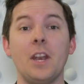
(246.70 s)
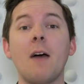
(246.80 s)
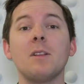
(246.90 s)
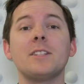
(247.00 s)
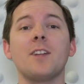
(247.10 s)

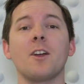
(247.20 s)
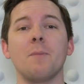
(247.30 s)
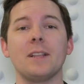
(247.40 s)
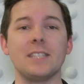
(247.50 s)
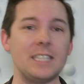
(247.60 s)
Now let's
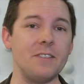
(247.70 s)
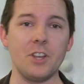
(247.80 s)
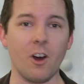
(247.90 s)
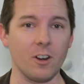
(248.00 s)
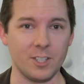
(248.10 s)
talk about the
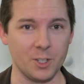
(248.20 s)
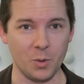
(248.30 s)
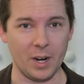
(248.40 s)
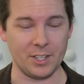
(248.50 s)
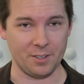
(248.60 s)
DVR
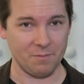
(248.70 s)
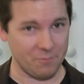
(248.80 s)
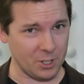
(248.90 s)
situation.